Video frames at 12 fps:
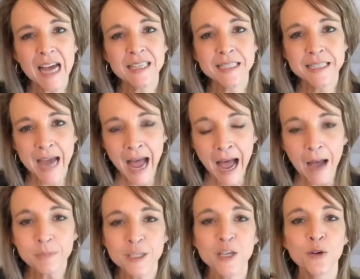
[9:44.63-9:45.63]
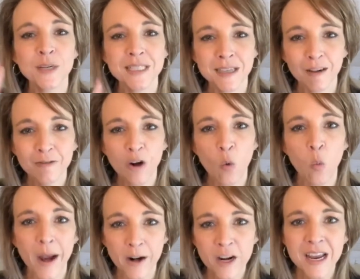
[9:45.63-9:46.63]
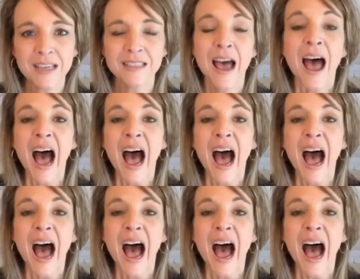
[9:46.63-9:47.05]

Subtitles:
adapt your self-awareness,